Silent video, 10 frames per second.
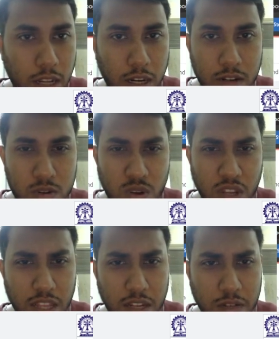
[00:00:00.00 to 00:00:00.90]
so
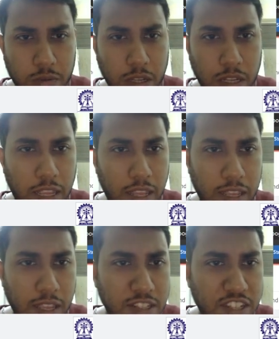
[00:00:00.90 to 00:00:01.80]

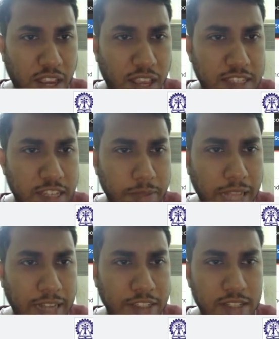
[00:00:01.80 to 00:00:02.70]
each except the
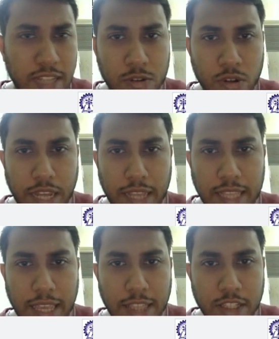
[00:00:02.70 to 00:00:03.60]
action that would take
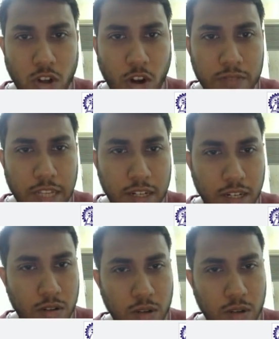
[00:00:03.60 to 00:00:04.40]
the agent of the grid.